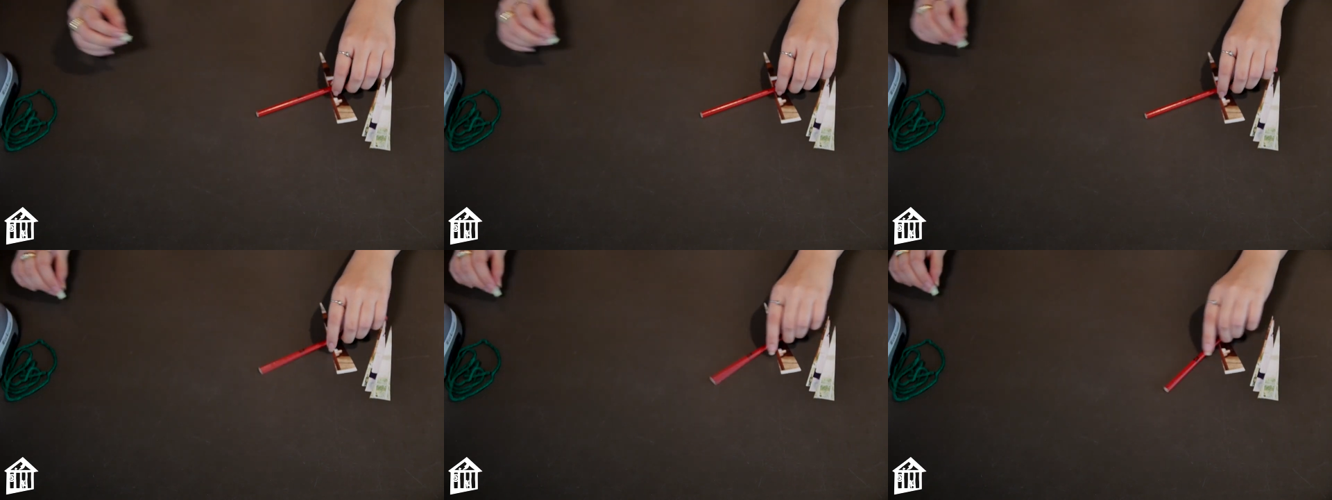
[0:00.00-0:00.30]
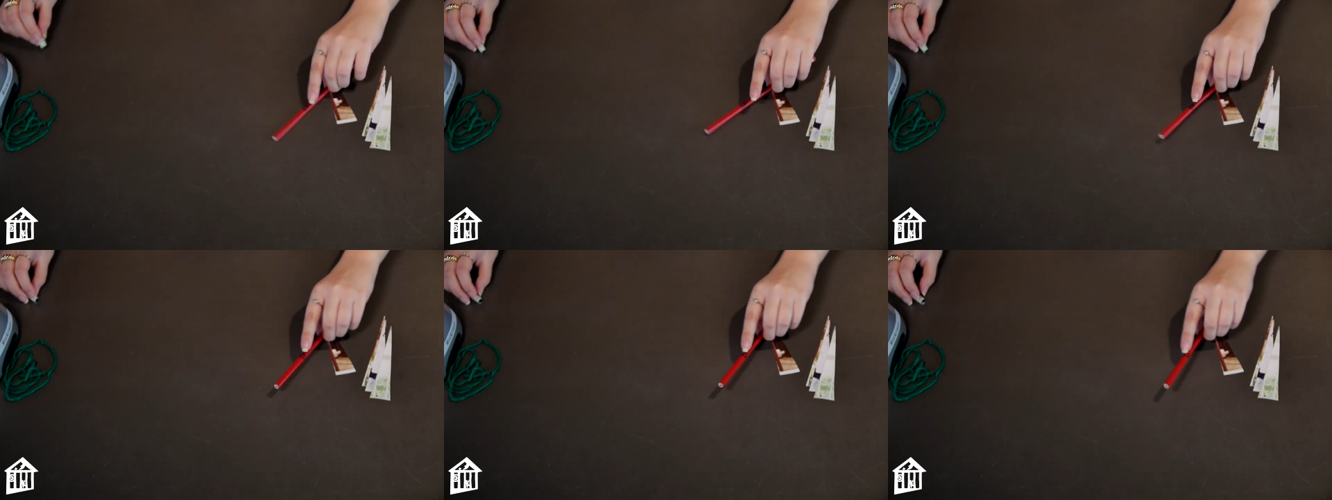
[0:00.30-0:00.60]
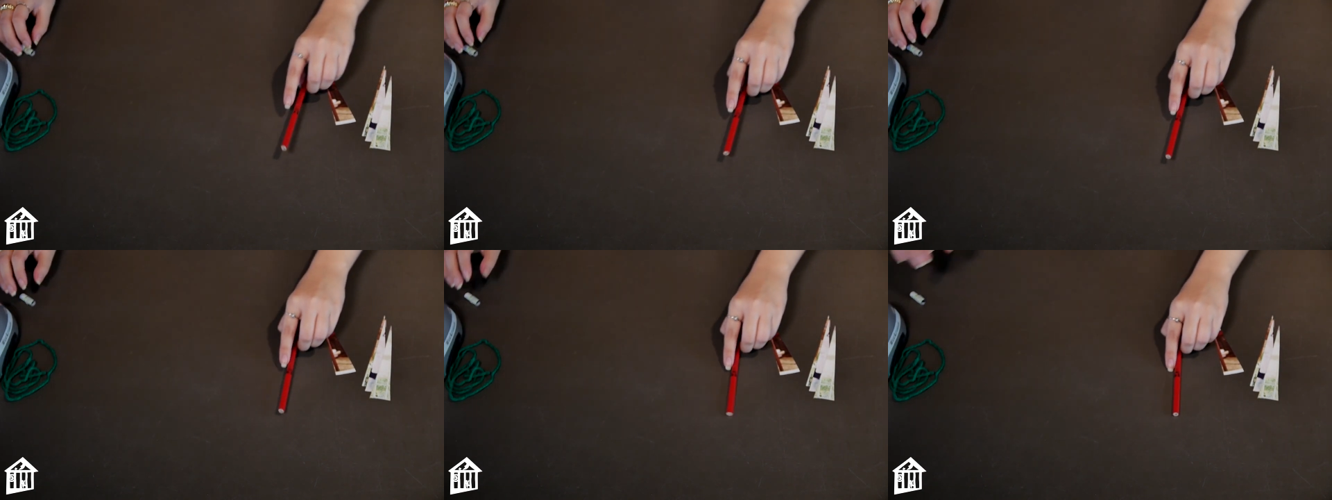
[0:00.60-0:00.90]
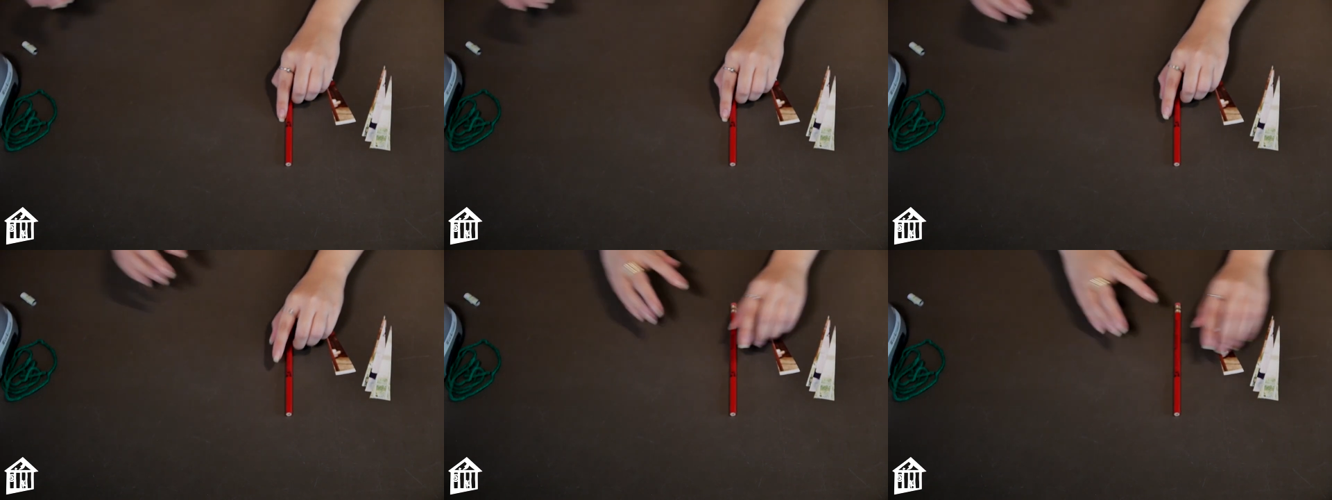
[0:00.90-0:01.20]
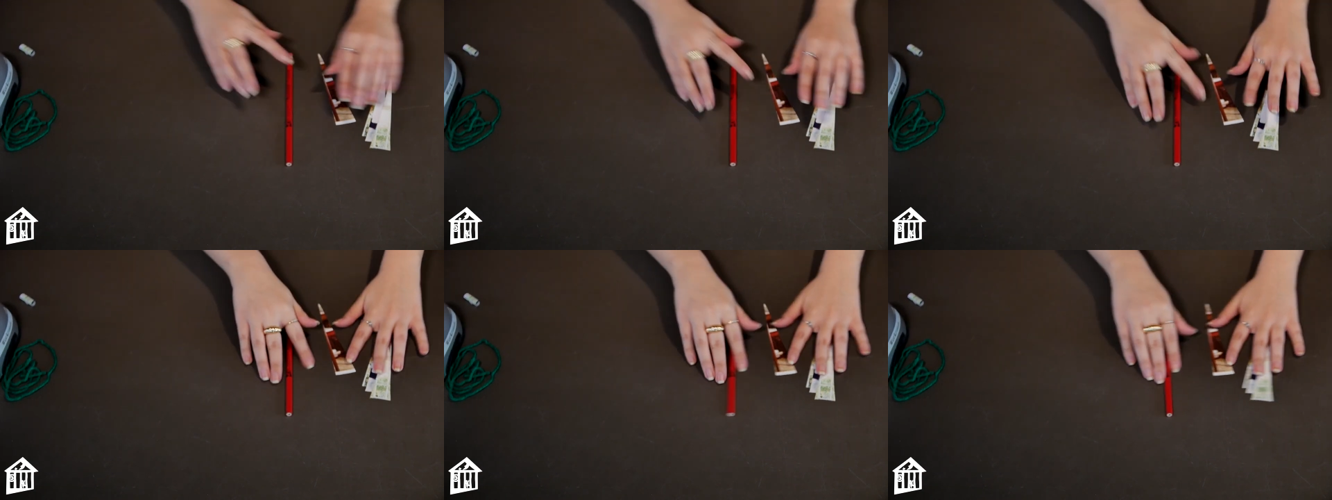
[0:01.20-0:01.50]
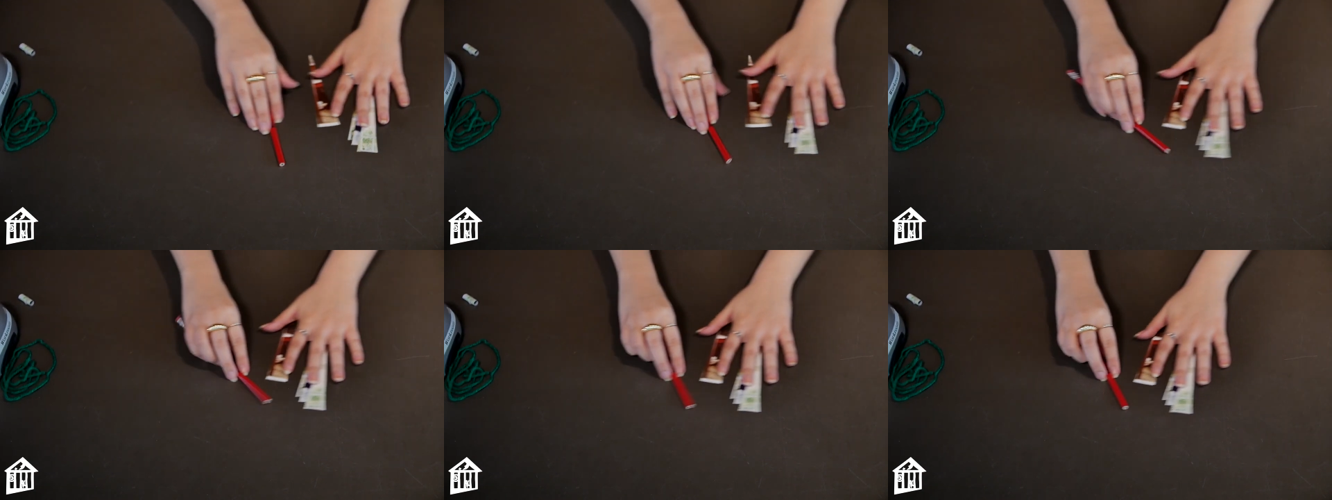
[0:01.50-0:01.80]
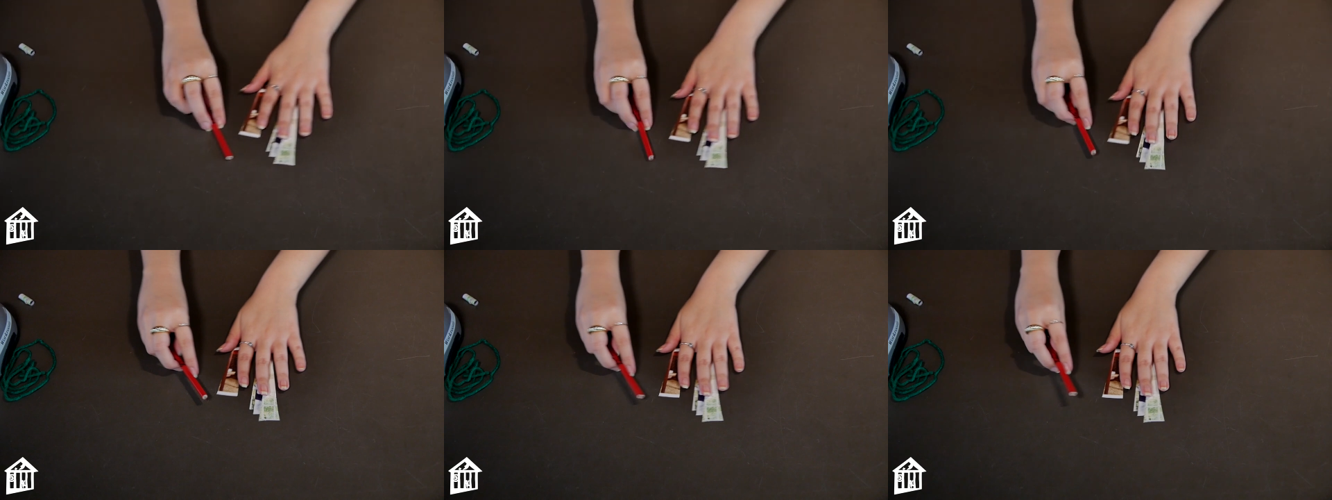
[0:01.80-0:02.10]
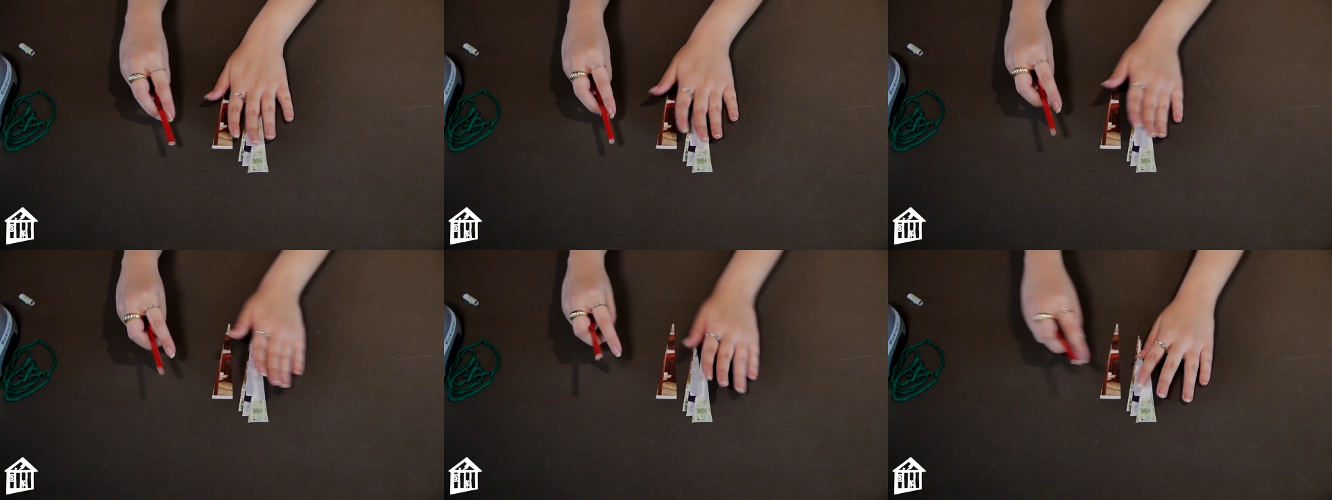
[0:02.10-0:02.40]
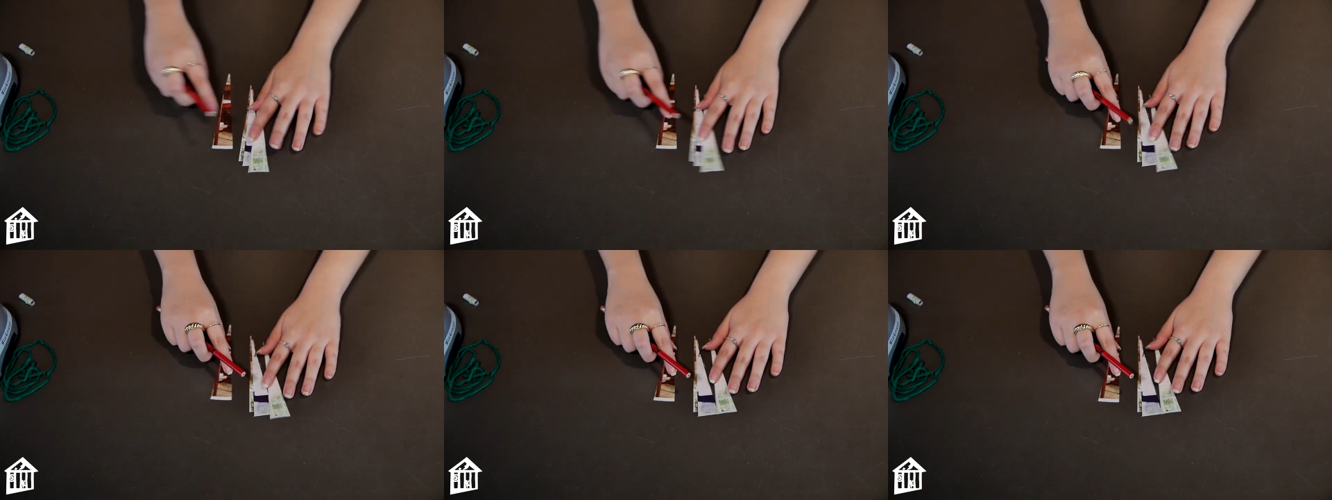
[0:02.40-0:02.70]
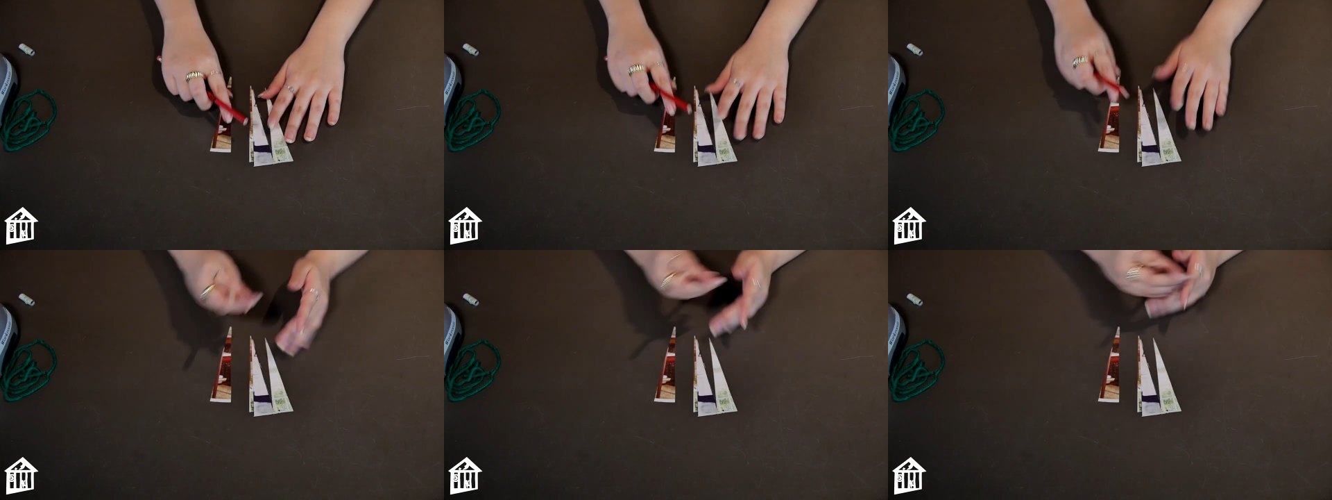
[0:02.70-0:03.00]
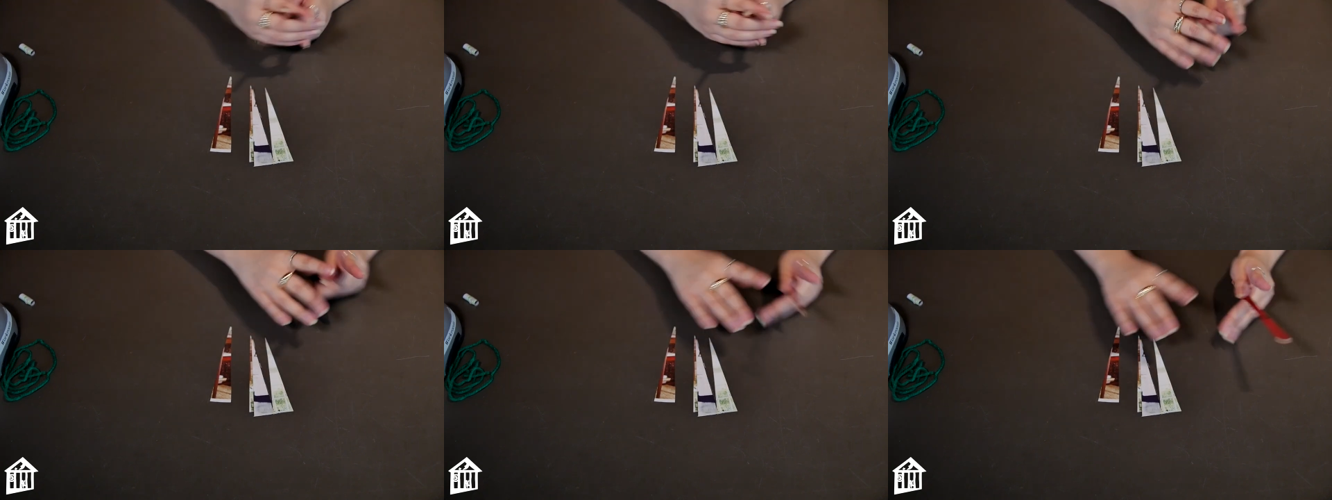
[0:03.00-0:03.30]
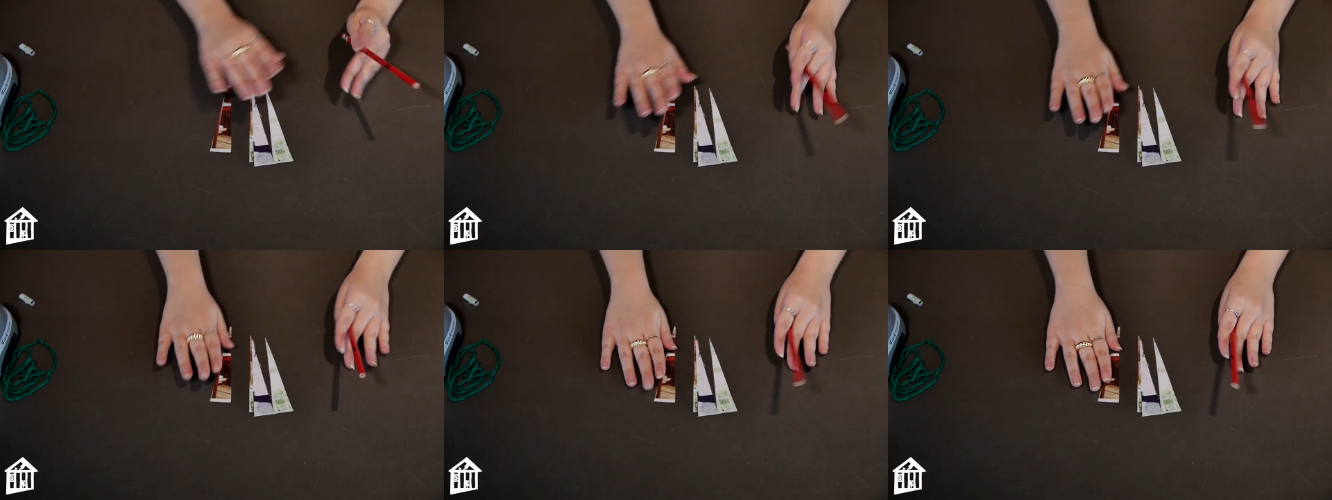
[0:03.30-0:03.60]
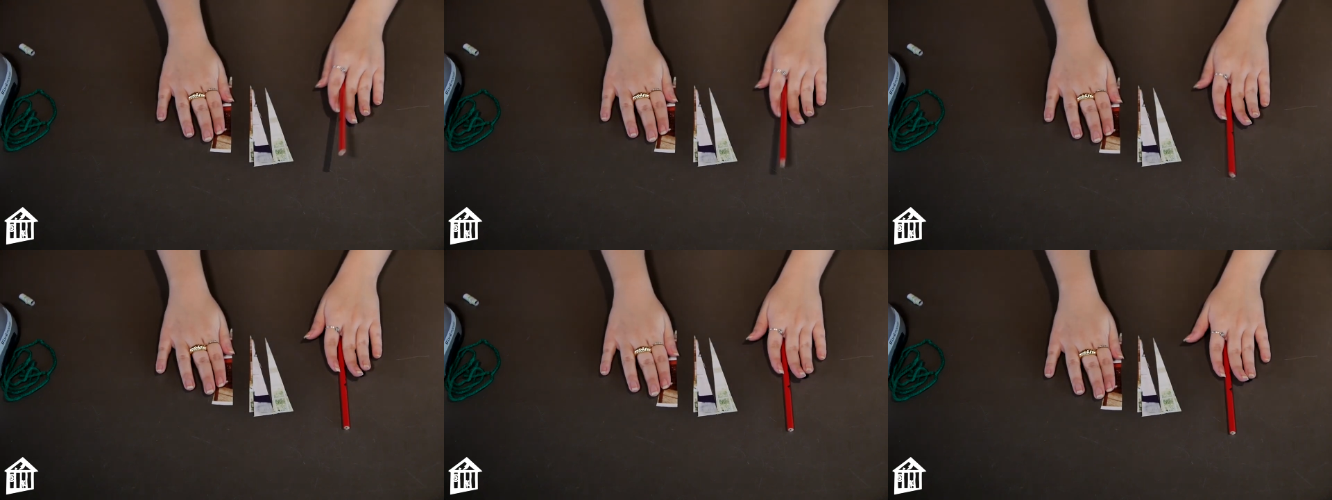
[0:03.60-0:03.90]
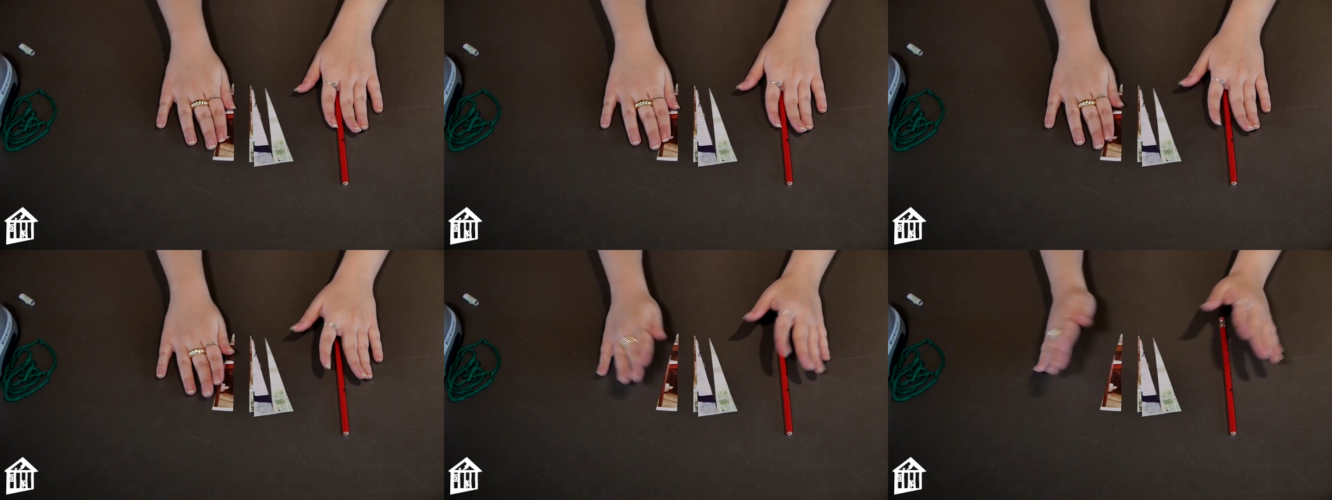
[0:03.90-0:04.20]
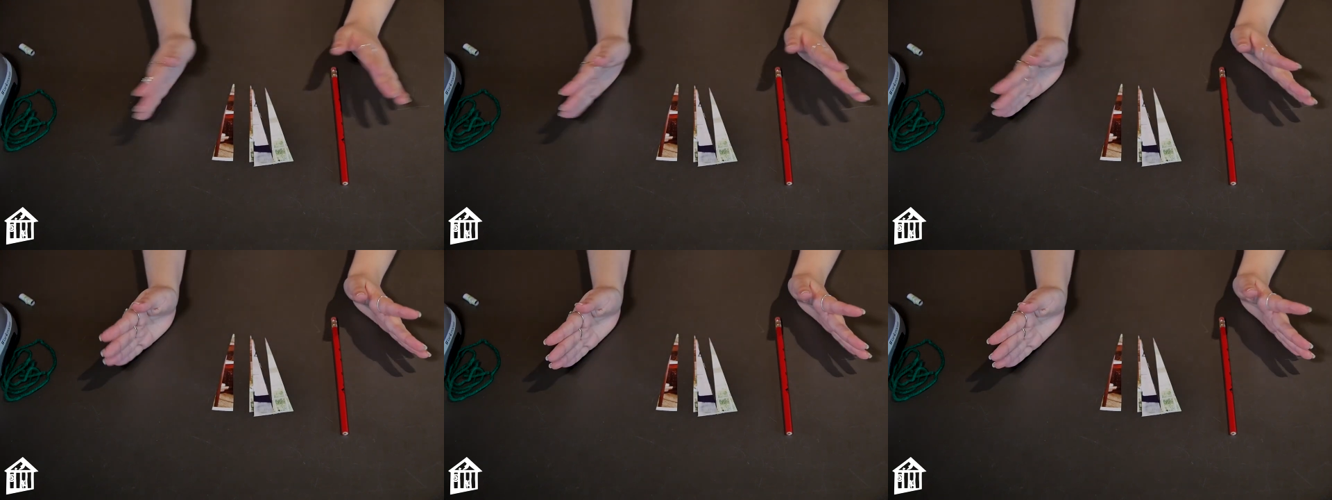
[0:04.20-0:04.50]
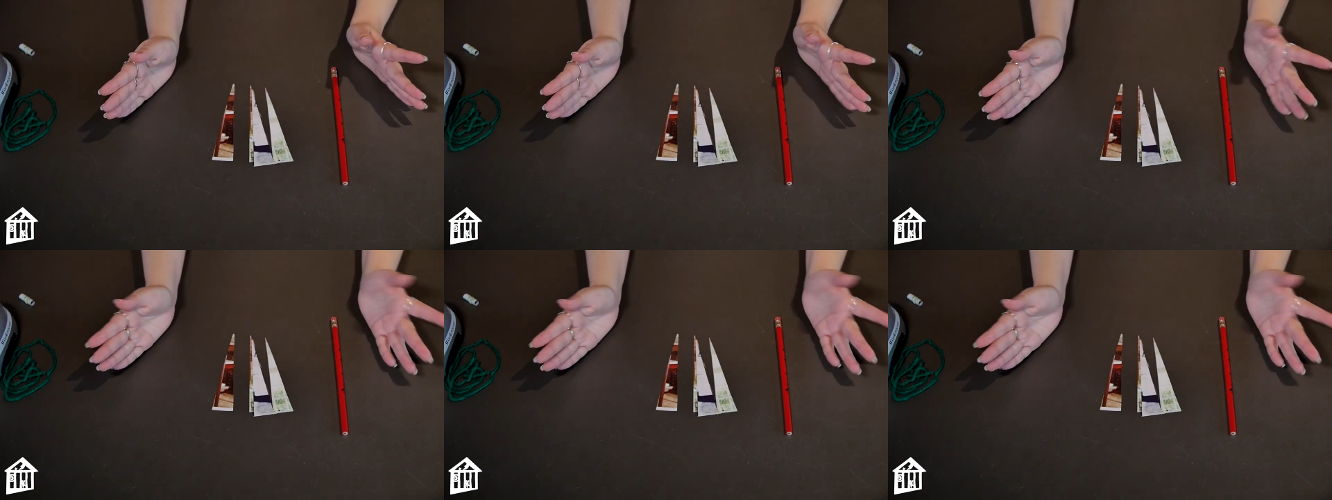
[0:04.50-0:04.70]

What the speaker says: (no speaker visible)